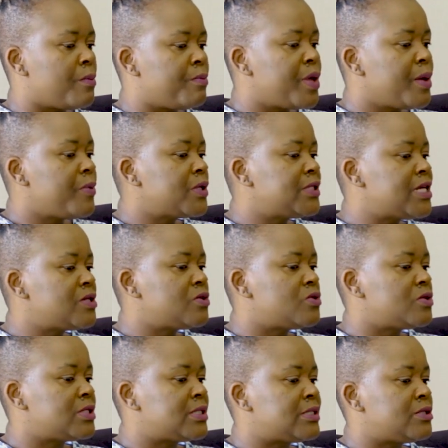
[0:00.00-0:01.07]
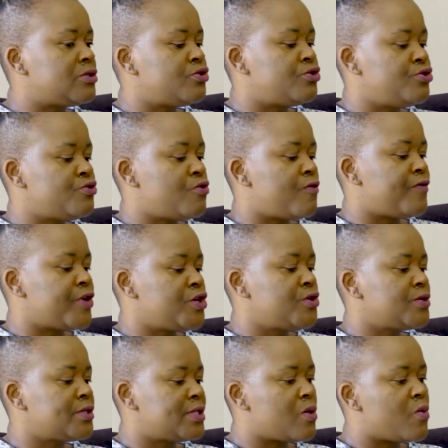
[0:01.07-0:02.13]
people tend to
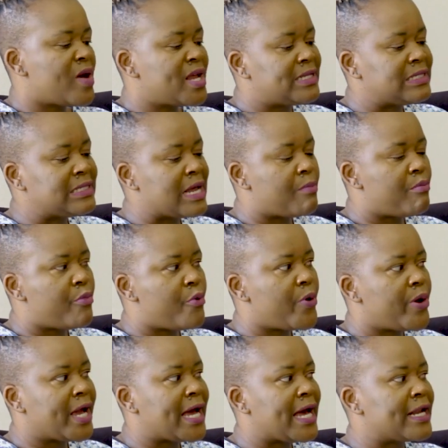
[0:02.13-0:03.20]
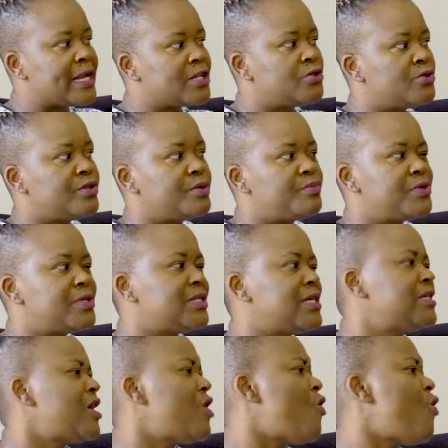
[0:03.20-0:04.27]
overuse the word ndaboekana to
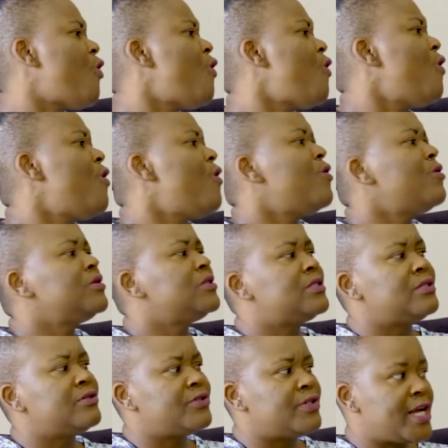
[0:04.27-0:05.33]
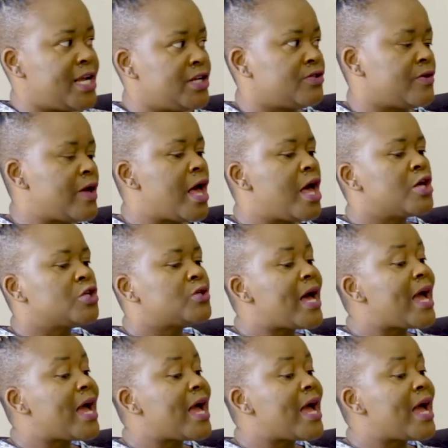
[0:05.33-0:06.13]
represent a whole range of... So